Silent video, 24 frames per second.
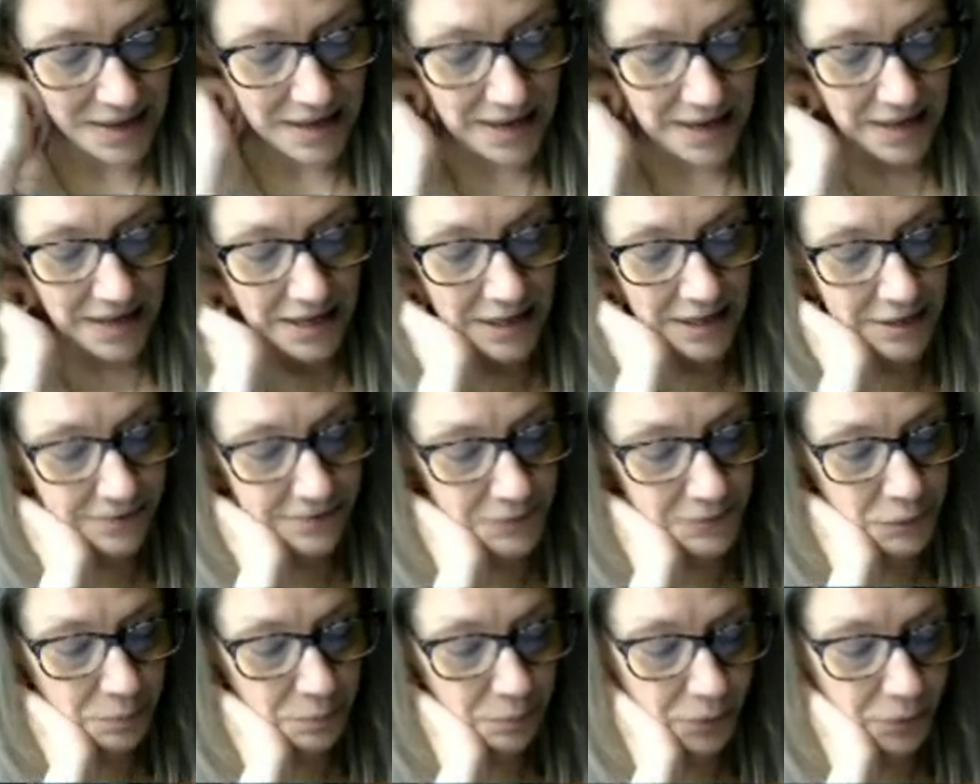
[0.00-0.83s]
If
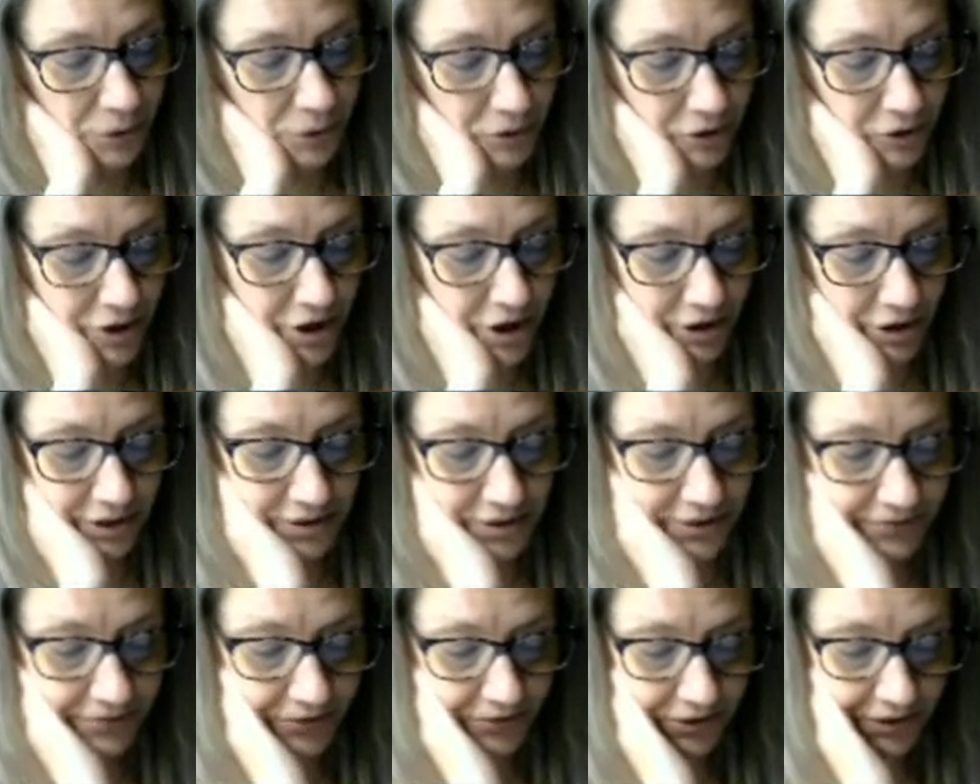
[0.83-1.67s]
you pull cards
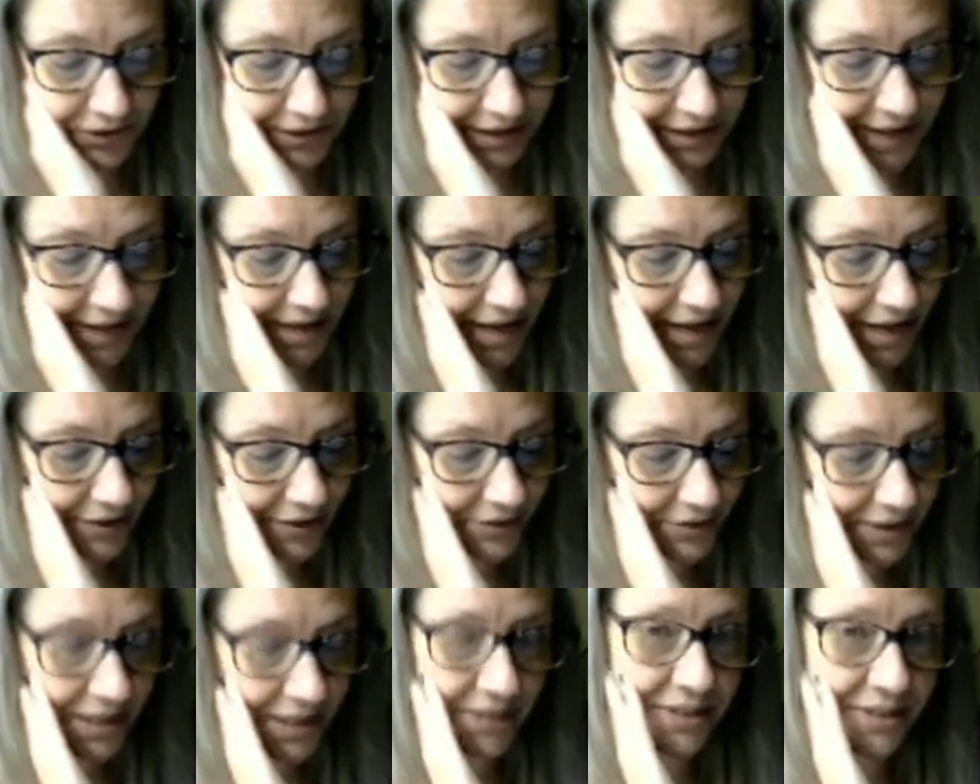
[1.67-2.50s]
for a layout
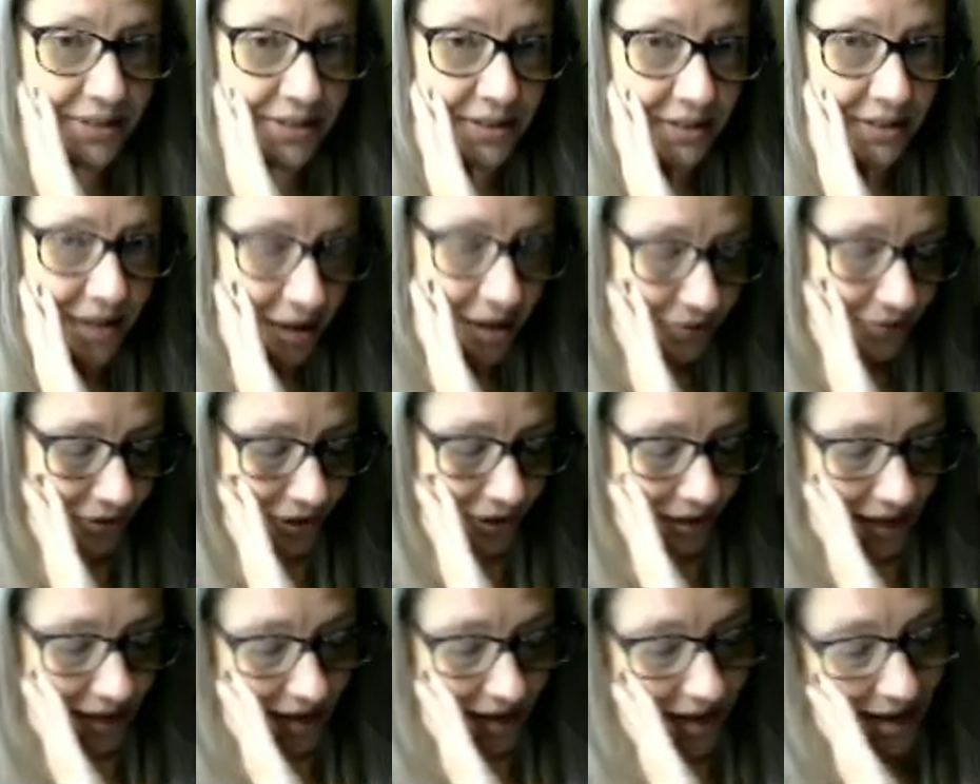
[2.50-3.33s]
and discover
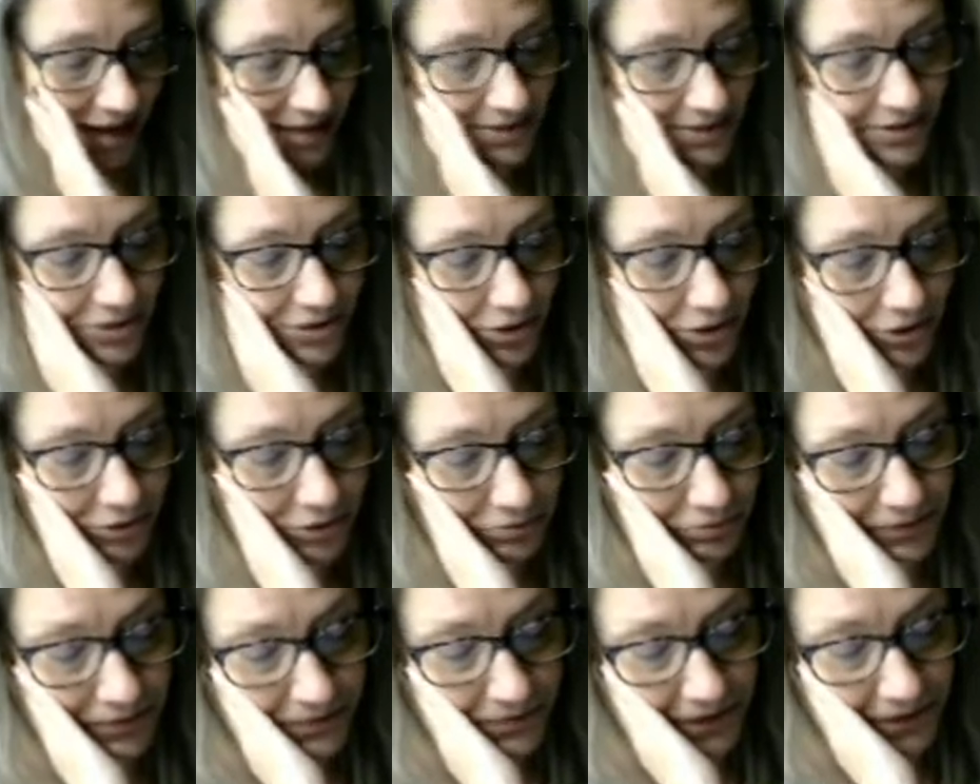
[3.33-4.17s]
an ace on
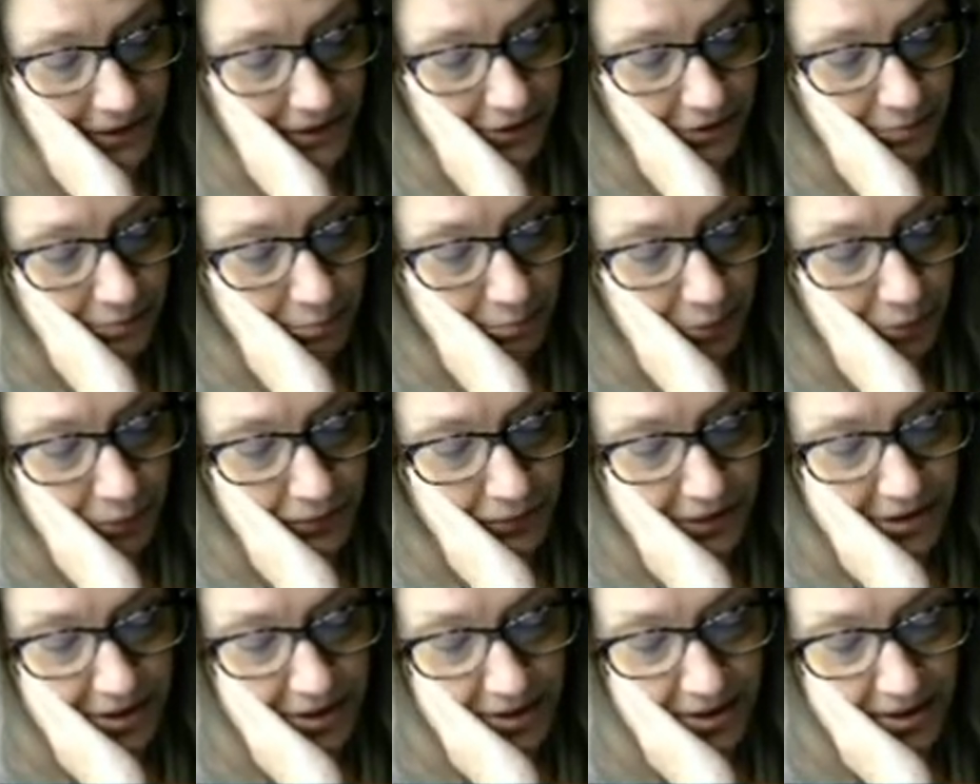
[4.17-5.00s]
reveal, move
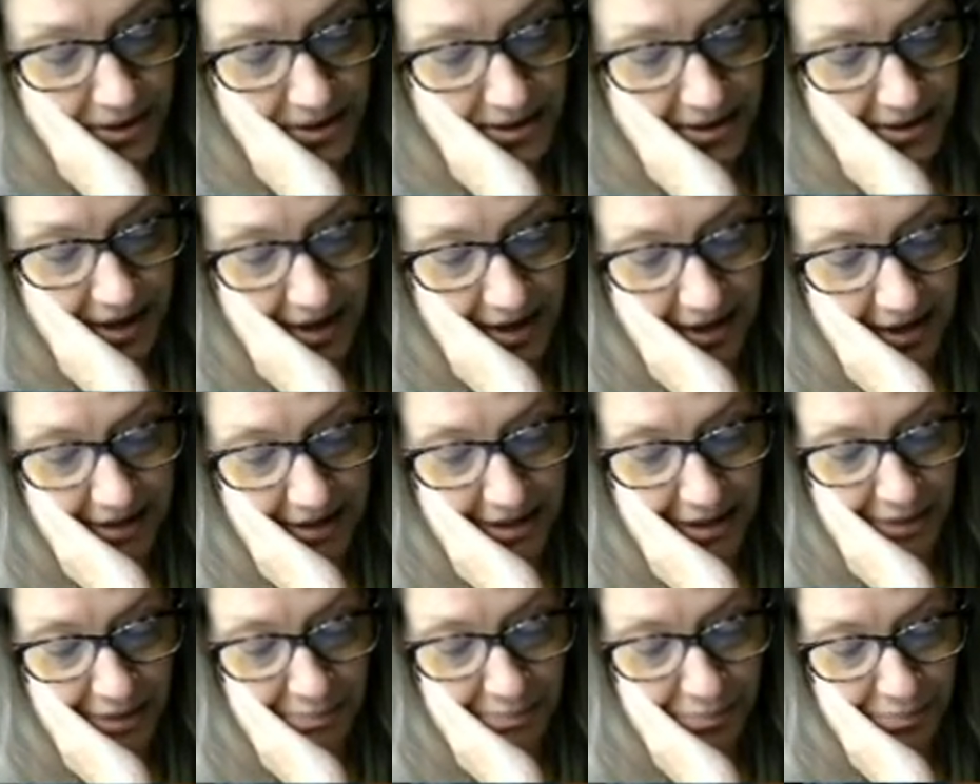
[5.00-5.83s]
it to the side
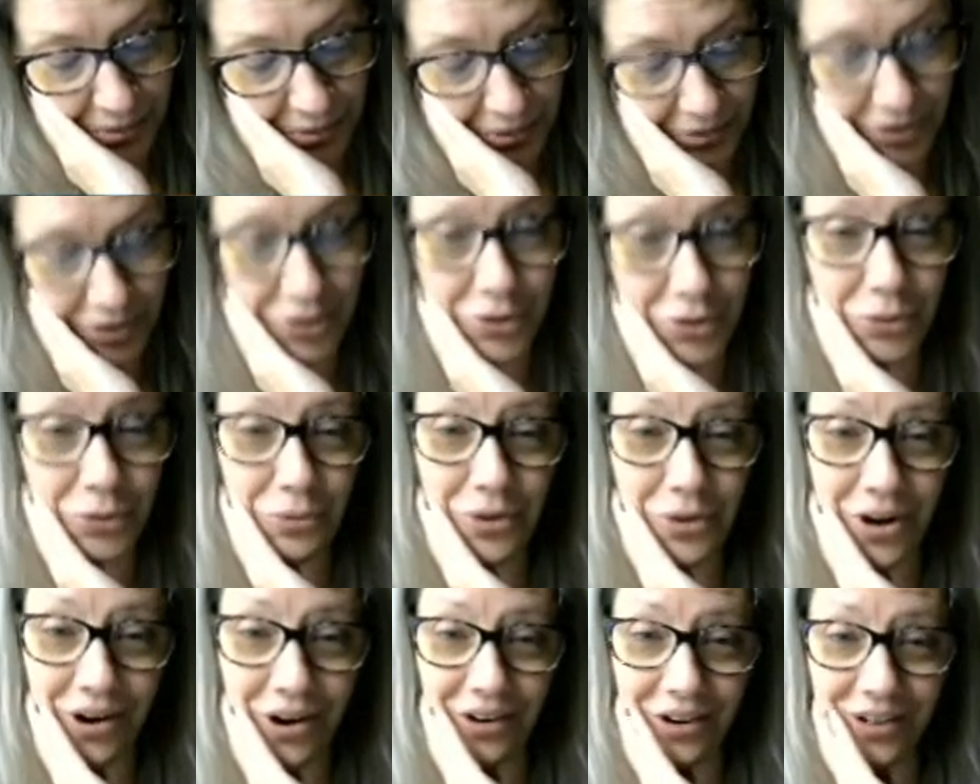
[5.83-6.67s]
and pull a new
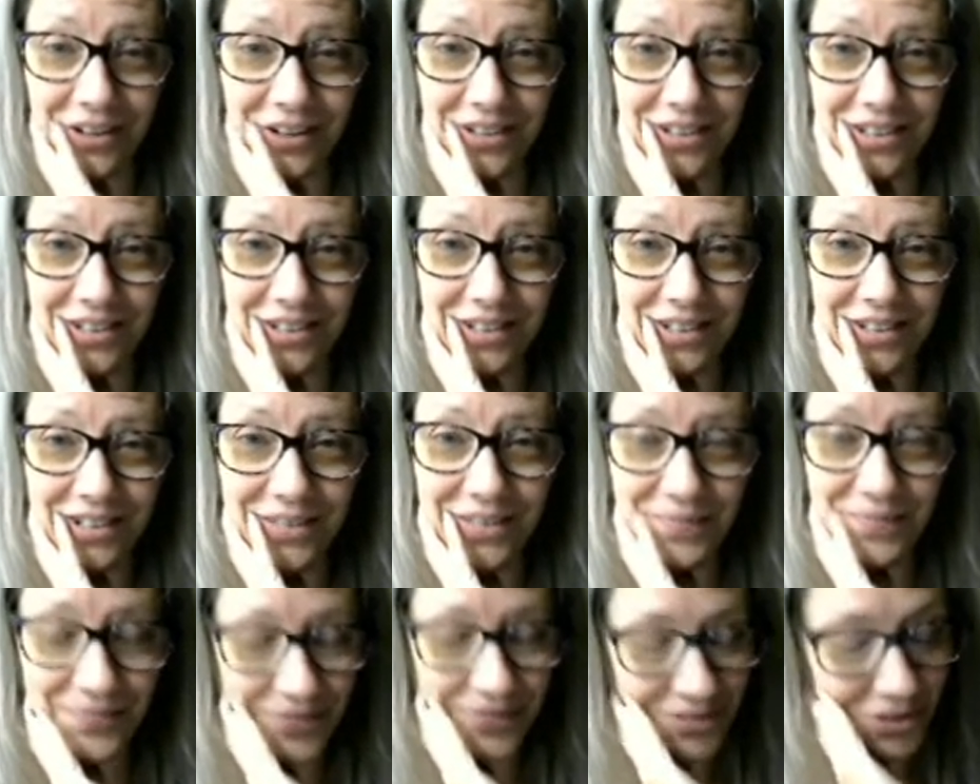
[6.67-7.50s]
card
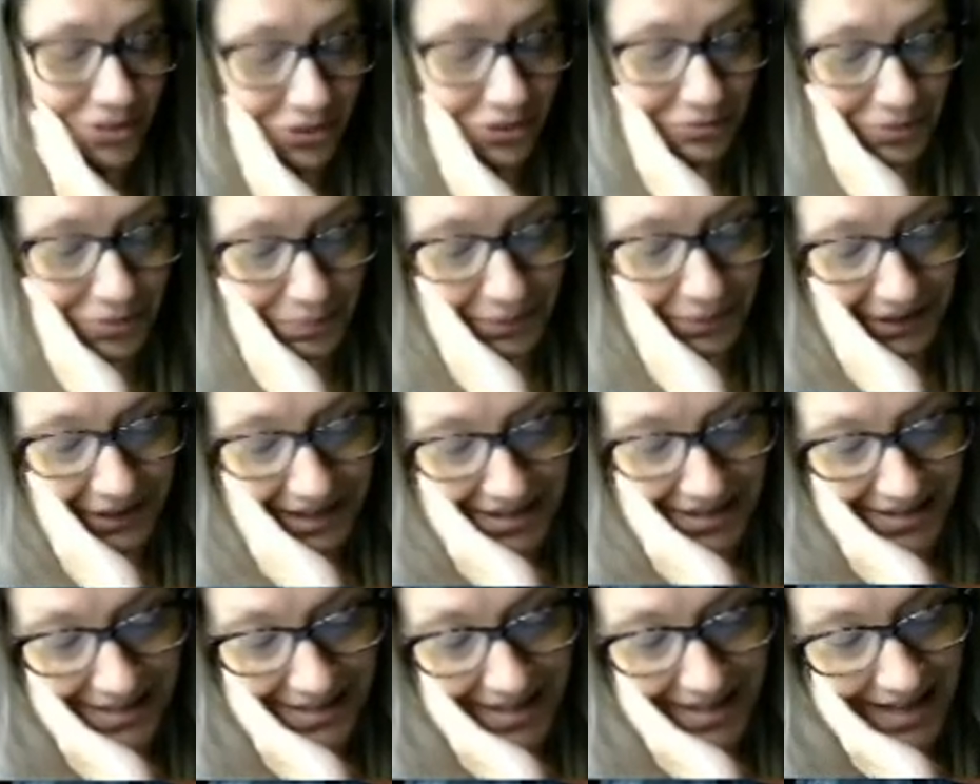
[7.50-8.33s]
to
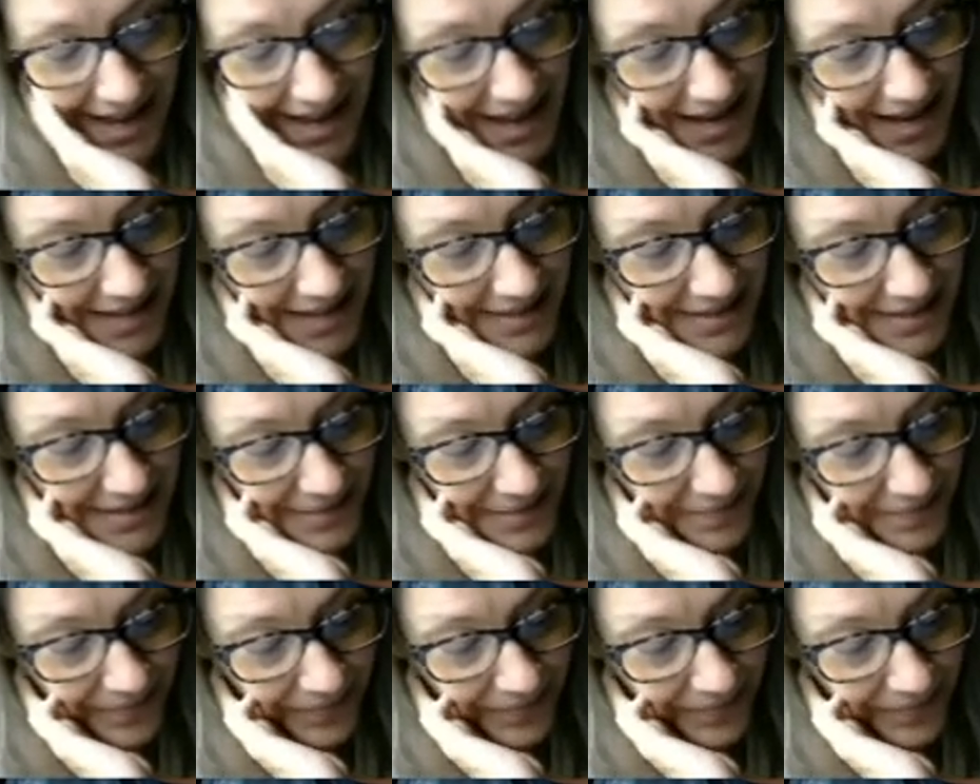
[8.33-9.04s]
replace the ace.